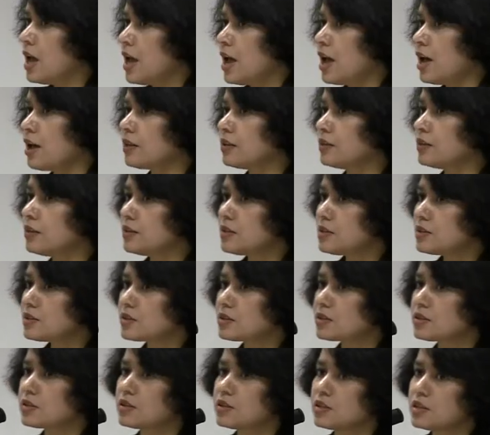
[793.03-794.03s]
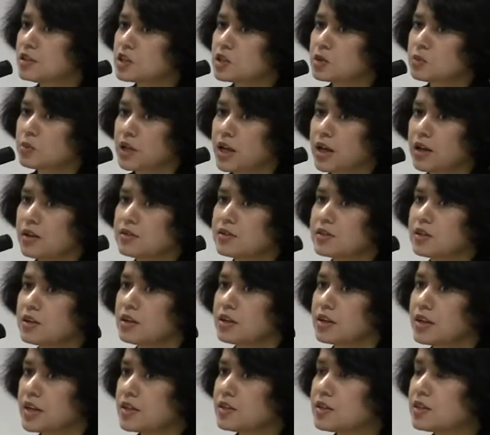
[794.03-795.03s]
And these plans
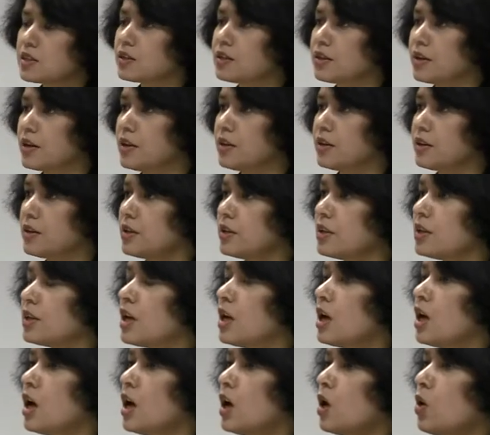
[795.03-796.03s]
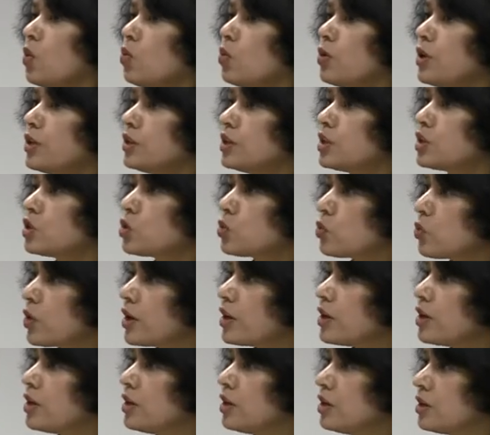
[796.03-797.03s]
are designated with the
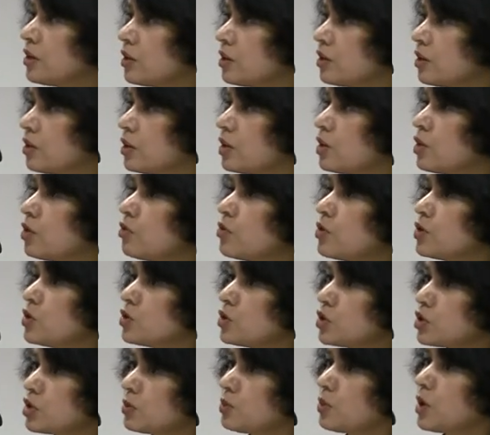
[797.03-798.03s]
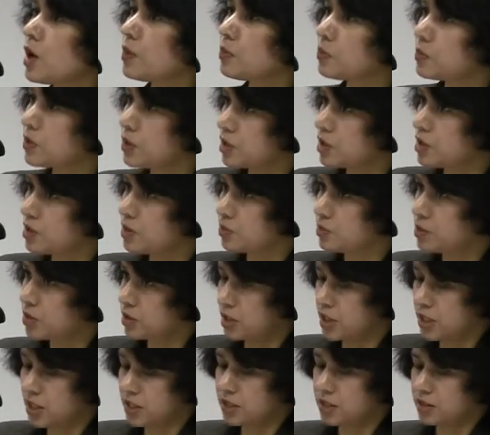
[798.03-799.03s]
20-year future population
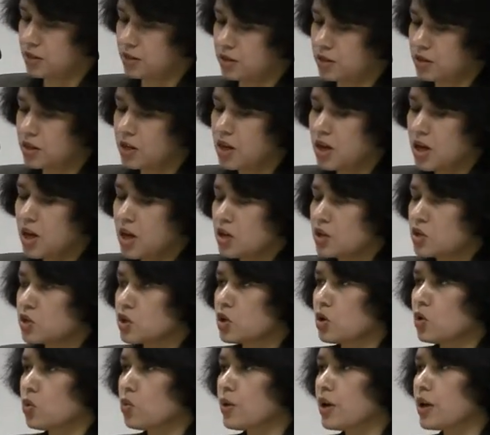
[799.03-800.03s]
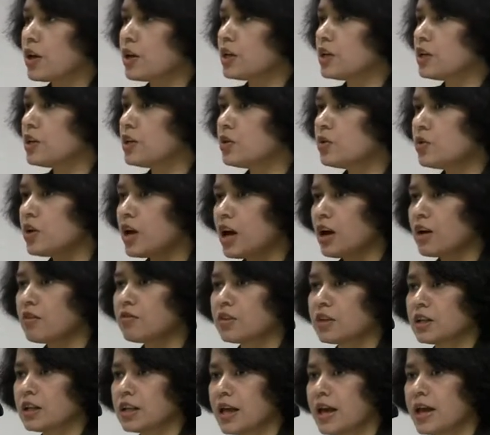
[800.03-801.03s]
projection. So when you have
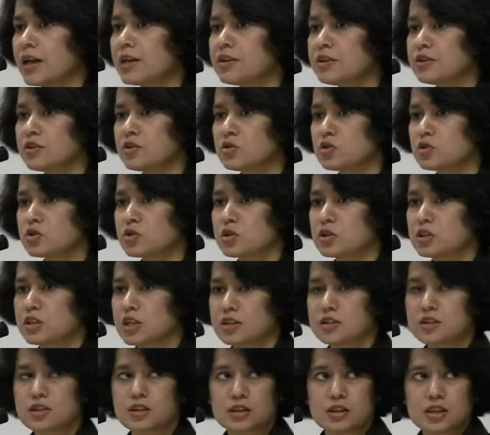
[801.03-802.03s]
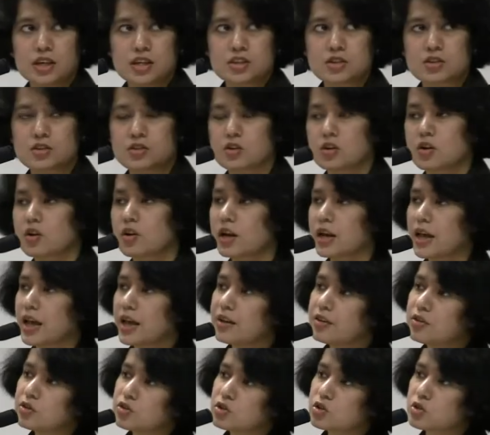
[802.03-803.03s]
a land use designation or
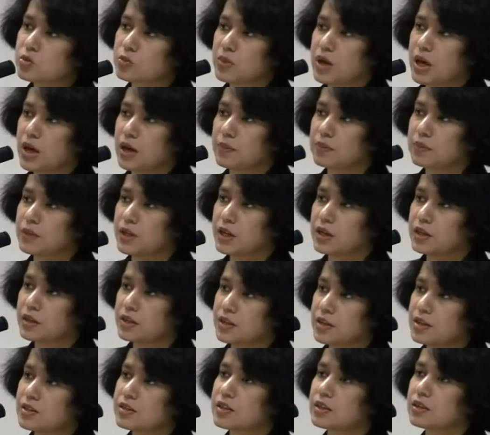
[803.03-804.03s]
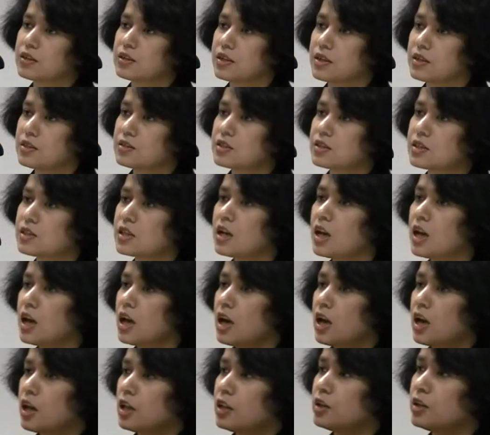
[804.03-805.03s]
land use map that designates
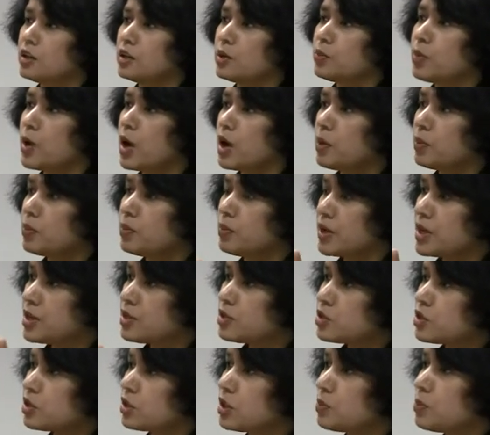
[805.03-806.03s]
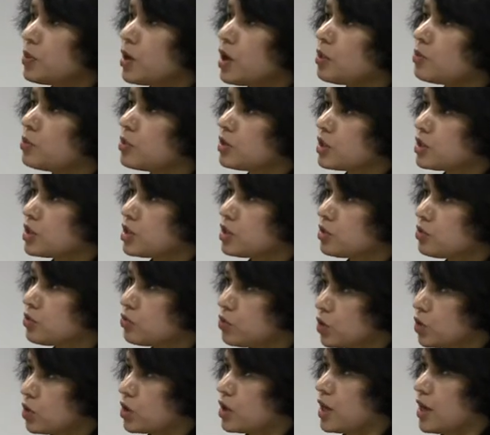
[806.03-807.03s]
based on the population
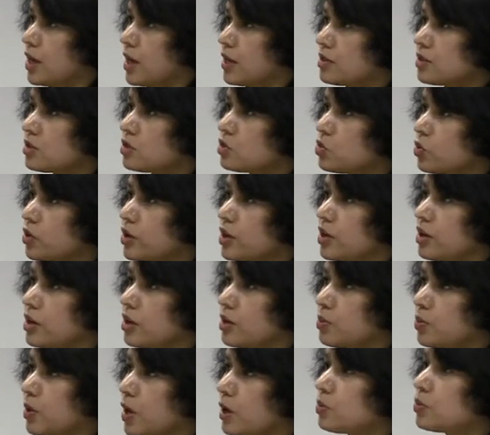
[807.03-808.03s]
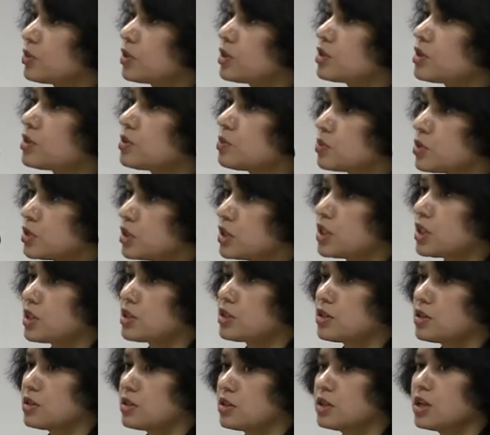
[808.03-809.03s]
forecast, 20-year population
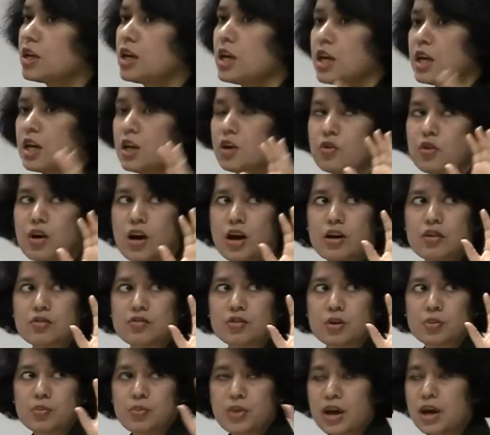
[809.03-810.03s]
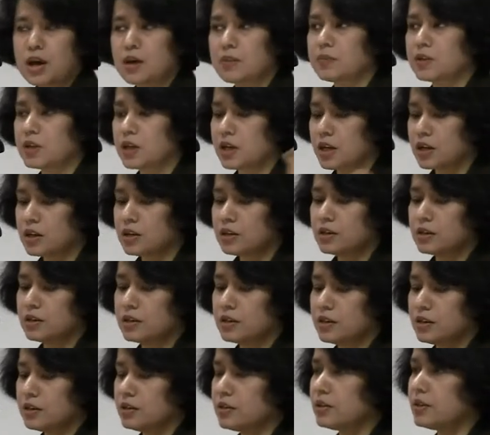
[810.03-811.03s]
projection, you have a map
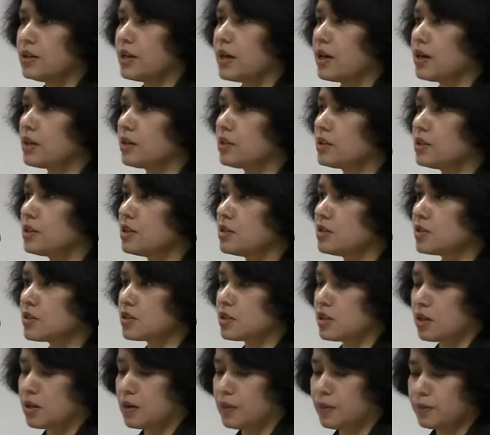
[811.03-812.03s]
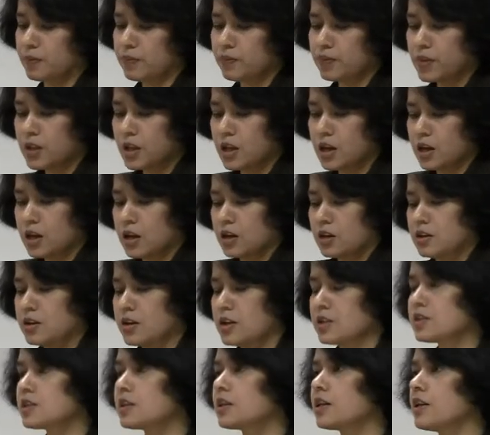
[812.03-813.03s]
that is
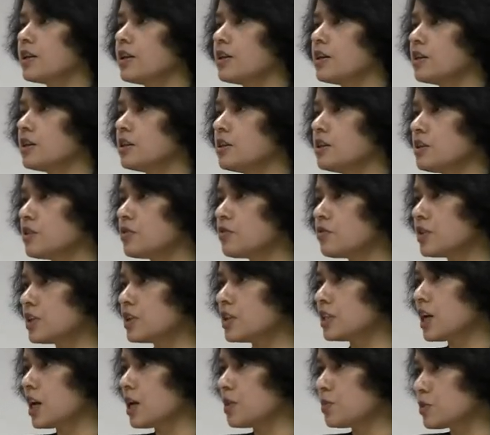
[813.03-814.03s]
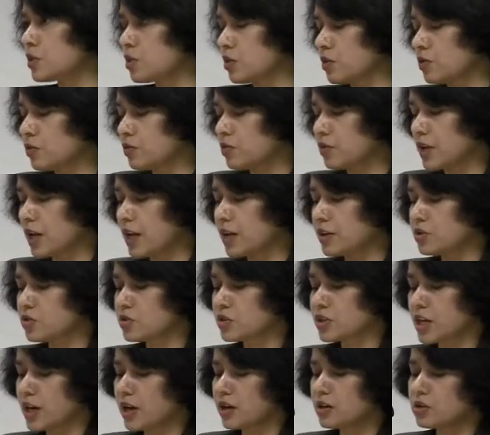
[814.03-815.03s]
designating different types of land
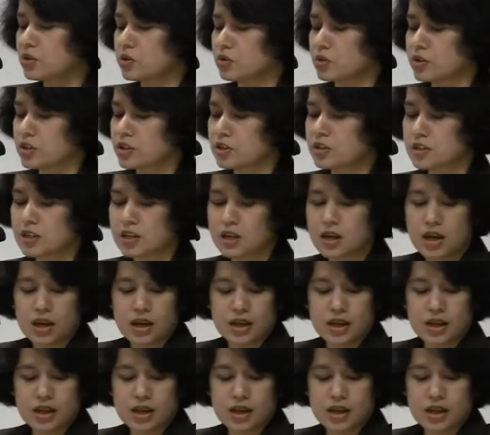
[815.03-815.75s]
use categories.